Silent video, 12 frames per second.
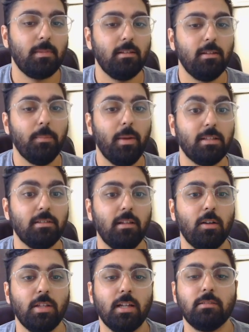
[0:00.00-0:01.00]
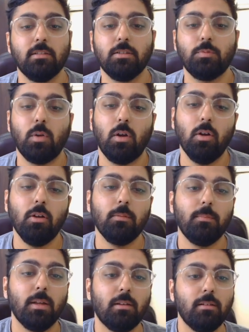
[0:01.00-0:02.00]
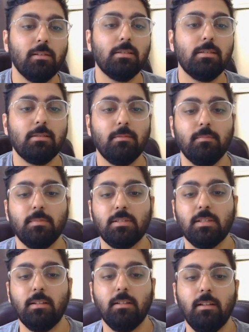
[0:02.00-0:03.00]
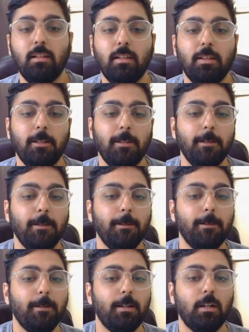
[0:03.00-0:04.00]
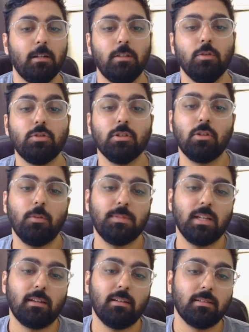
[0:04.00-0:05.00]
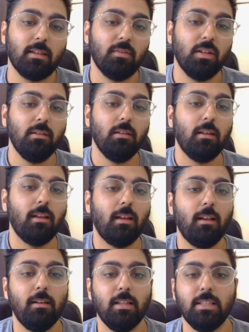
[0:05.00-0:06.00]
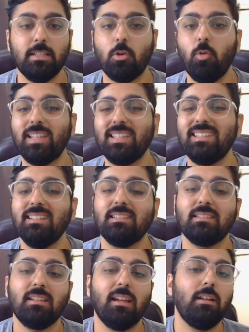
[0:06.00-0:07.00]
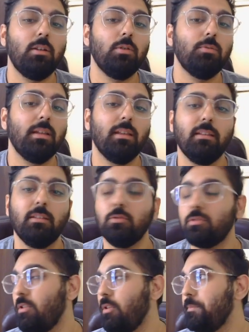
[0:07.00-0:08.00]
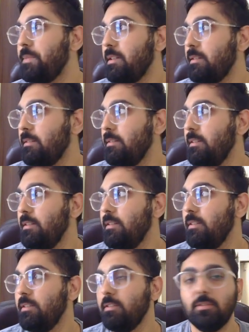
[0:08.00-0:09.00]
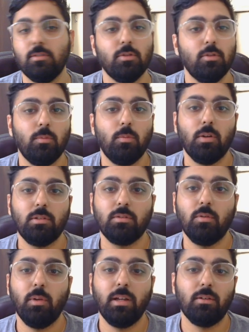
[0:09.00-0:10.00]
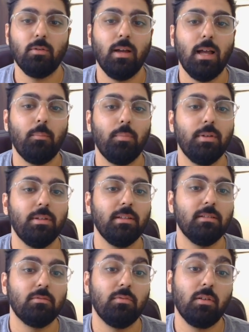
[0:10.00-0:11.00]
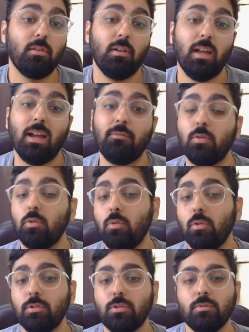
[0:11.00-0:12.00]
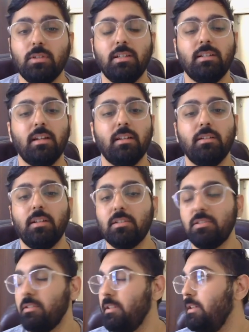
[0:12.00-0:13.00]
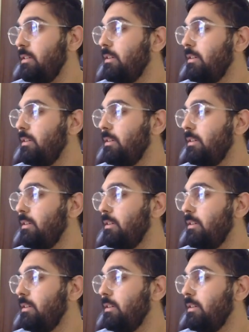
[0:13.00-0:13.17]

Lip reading: imagine how that search would look, because suddenly a user object is given and each question is tied to a user object. So what's going to happen is we're going to have to go through the entire dictionary